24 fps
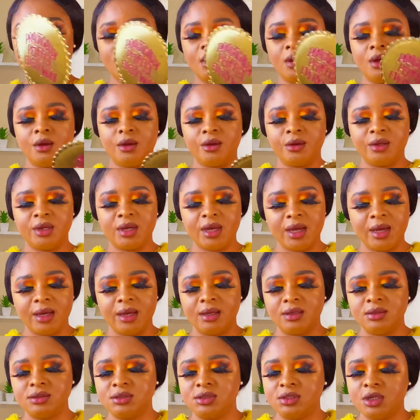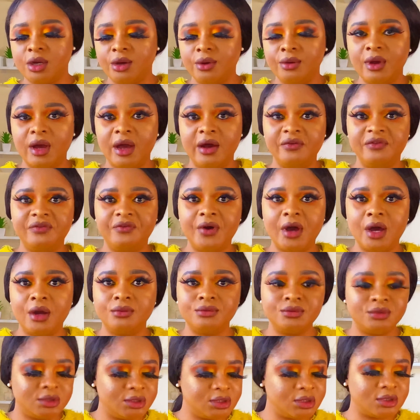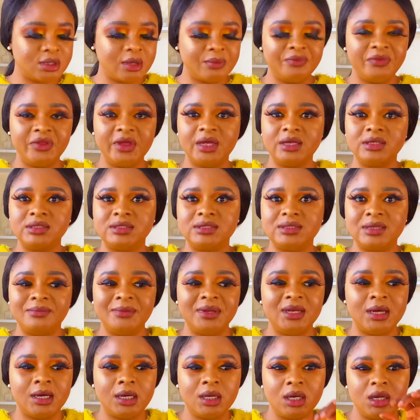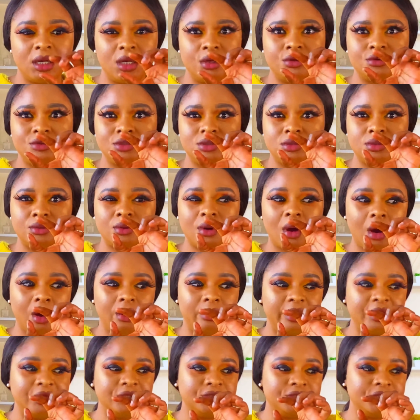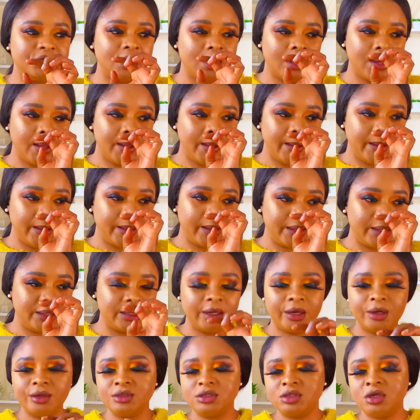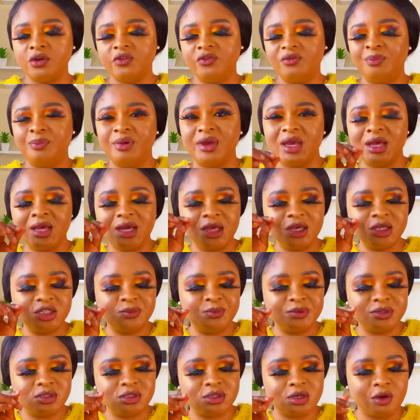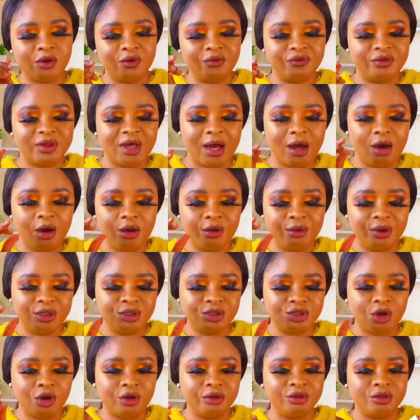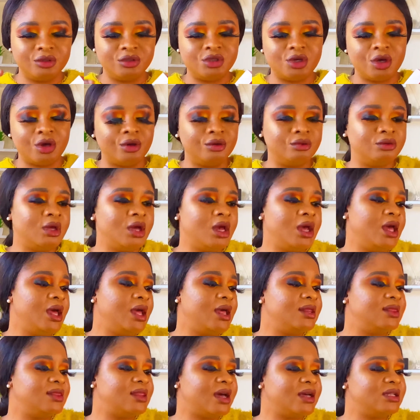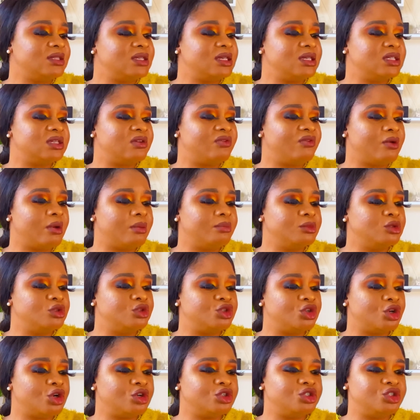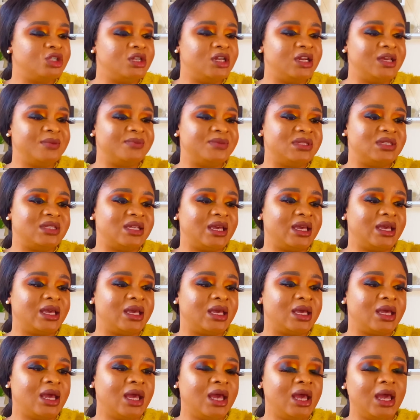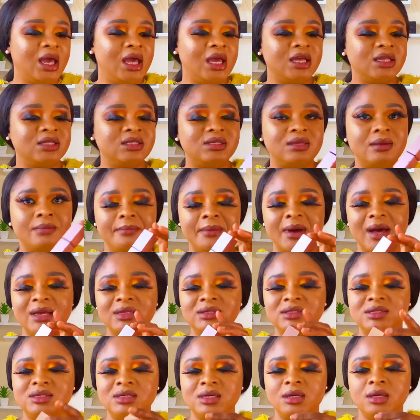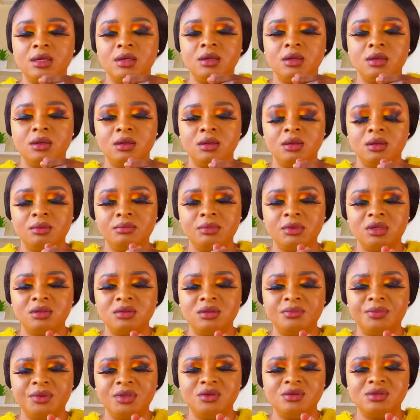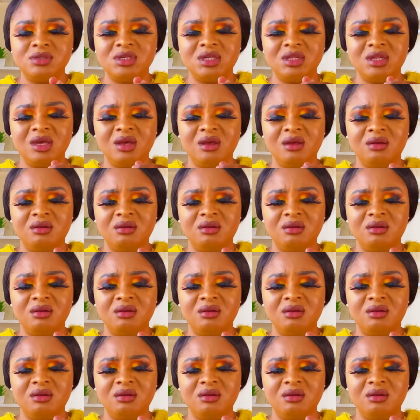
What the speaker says: Okay, so I found something similar, close to orange, you know, sort of pinkish but sort of that orange undertone, and that is from George Lipstick. It's a matte. I'm going to be using it.